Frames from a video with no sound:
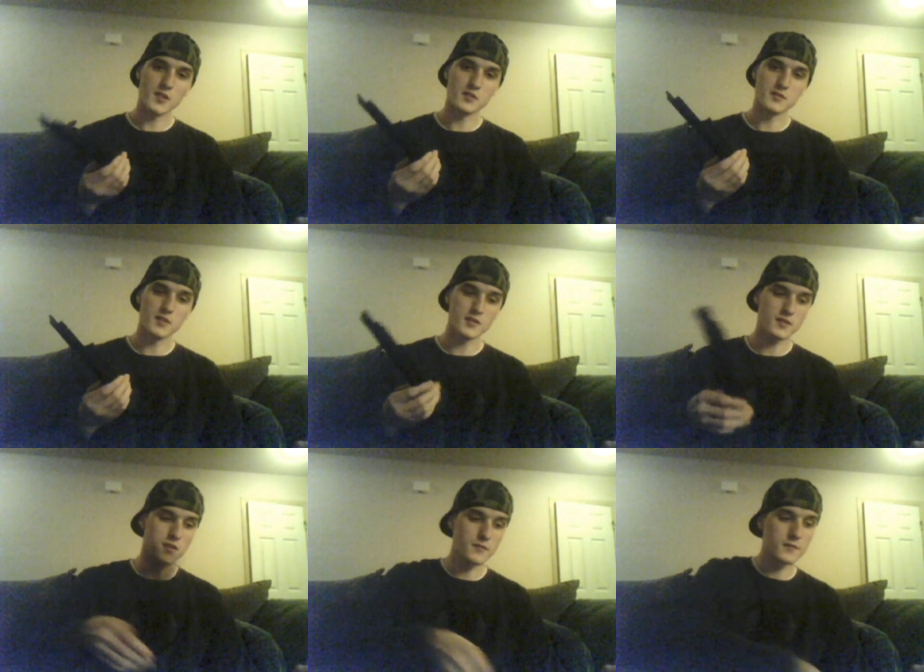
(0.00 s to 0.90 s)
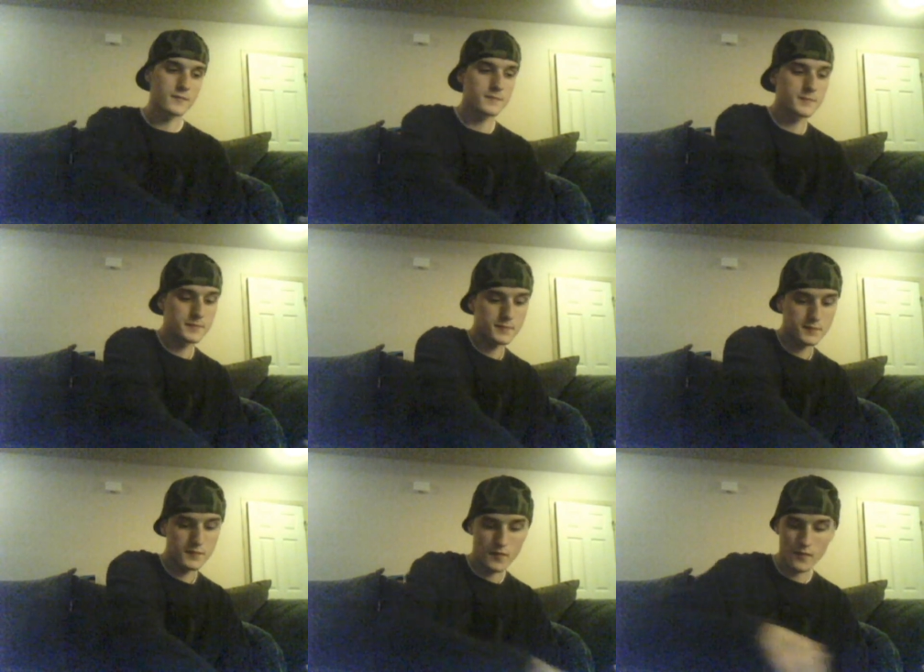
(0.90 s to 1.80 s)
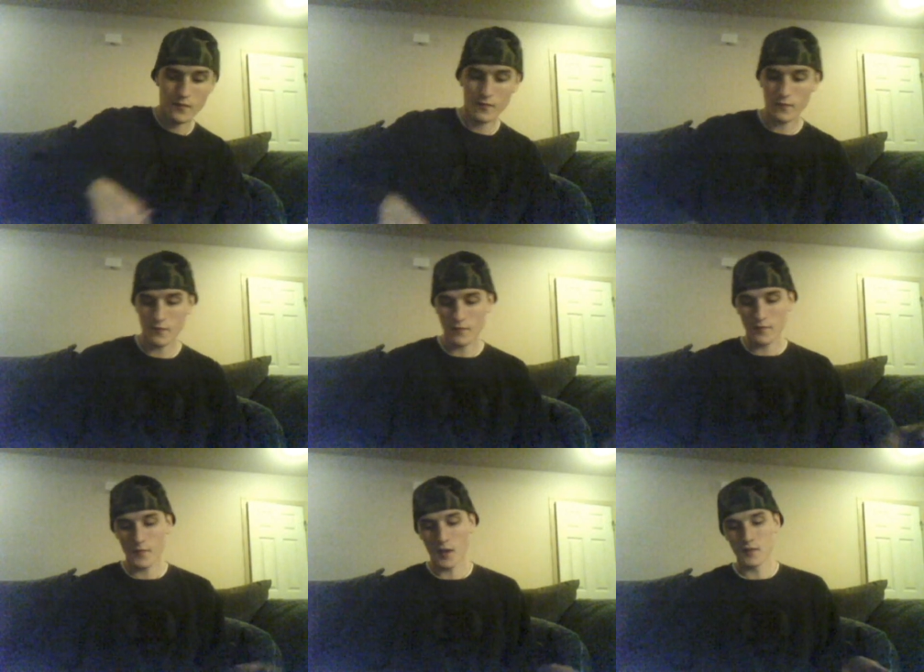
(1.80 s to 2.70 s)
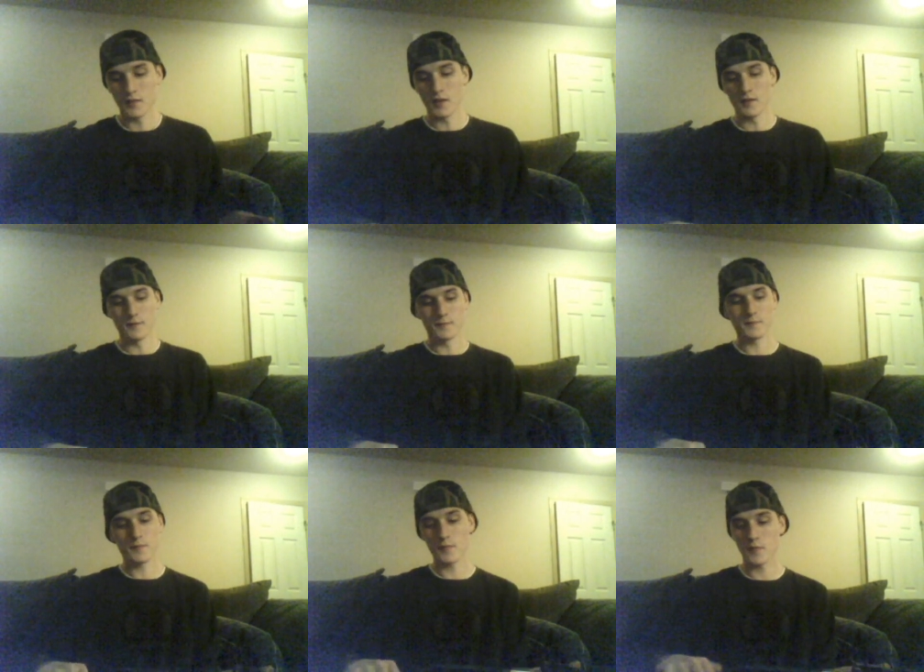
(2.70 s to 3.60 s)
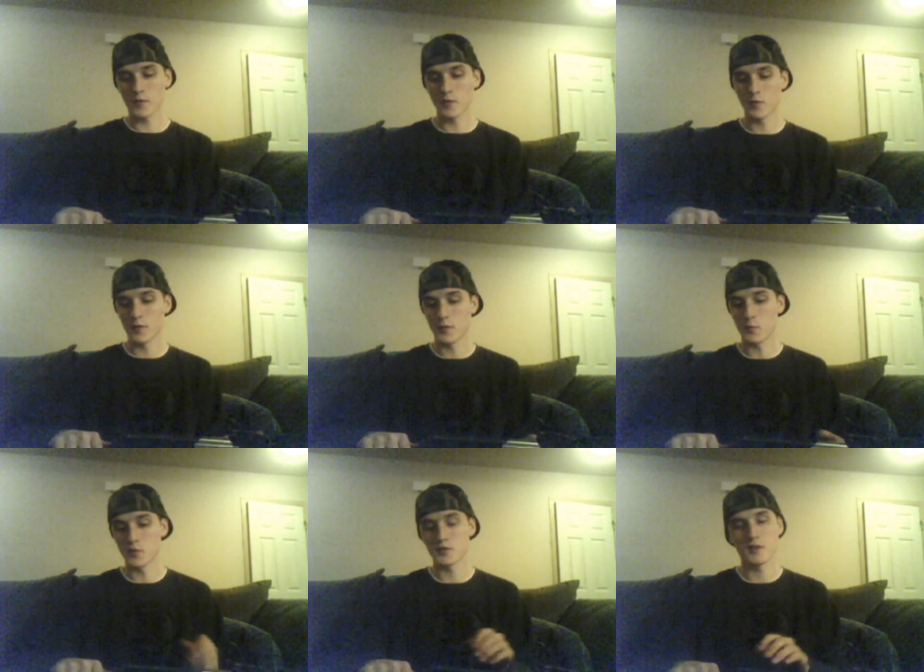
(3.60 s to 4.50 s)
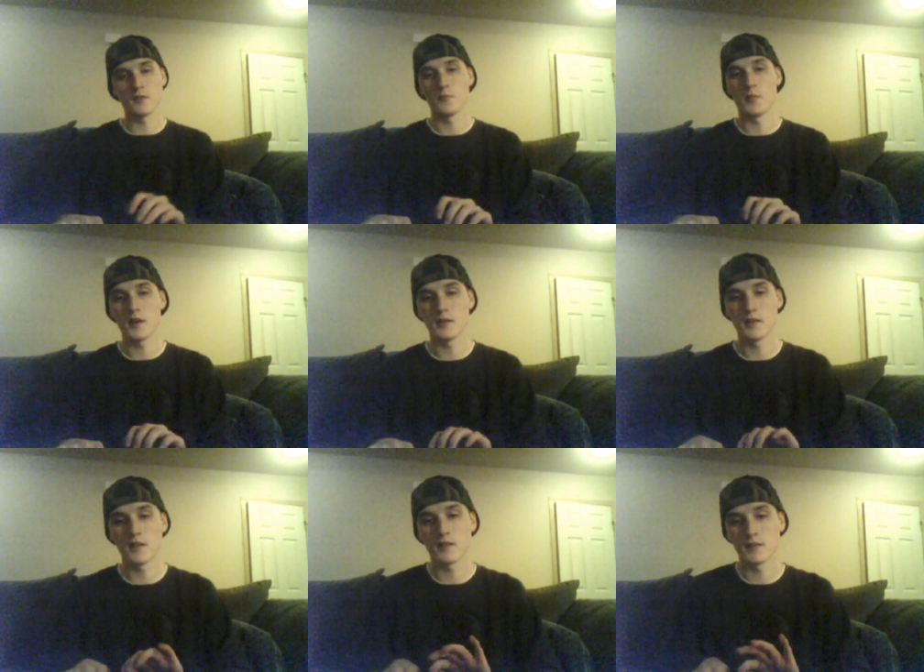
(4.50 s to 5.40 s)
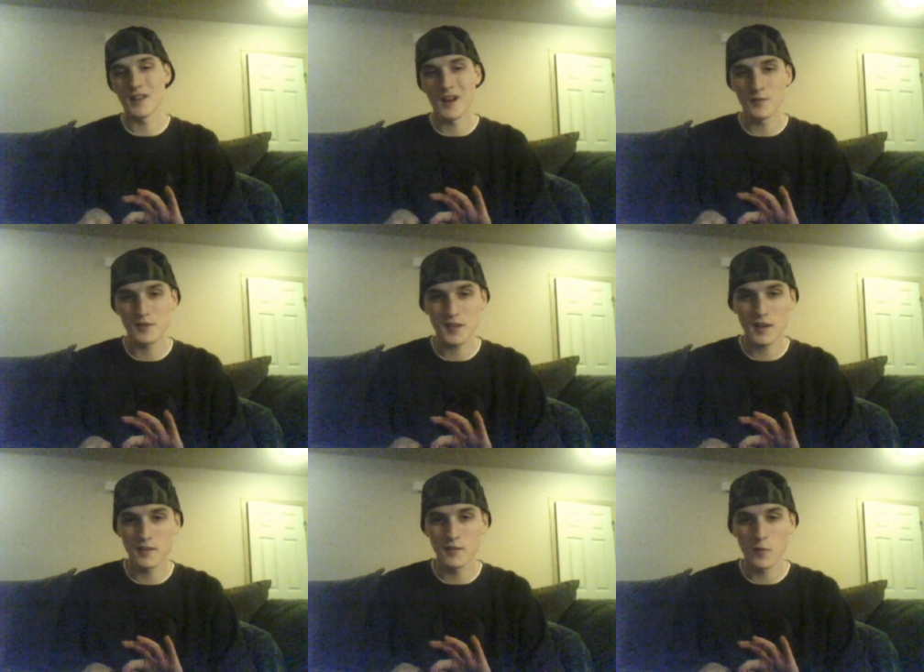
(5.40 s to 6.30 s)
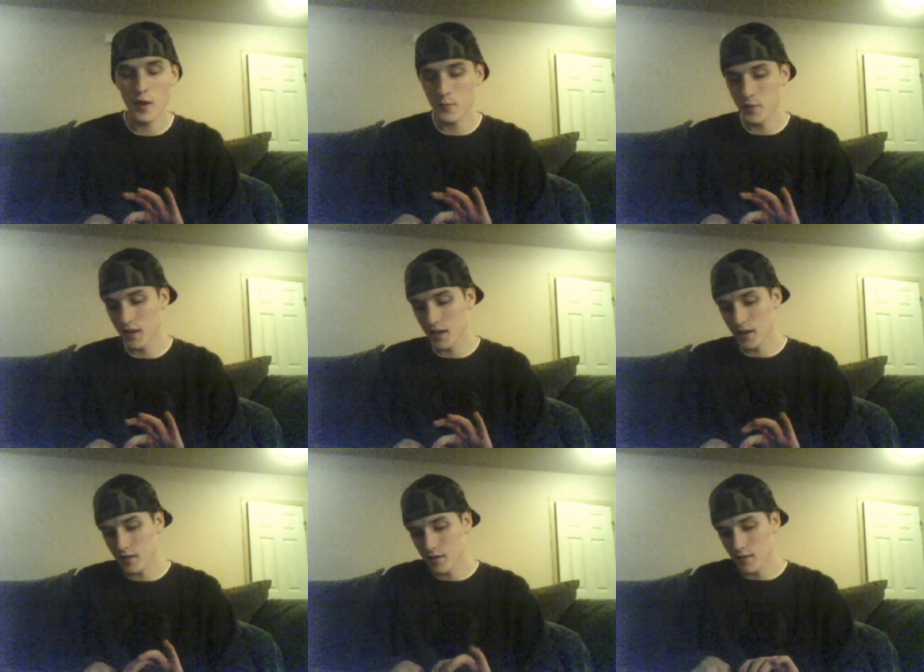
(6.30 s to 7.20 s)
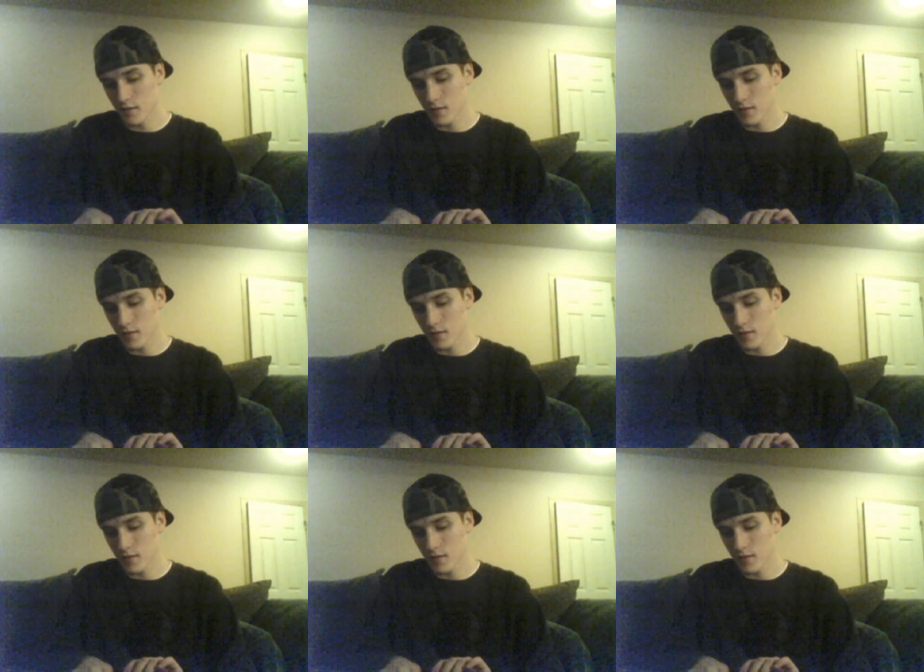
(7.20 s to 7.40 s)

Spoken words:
There's your dust cover. Then you're going to push the button on the outside of the weapon again.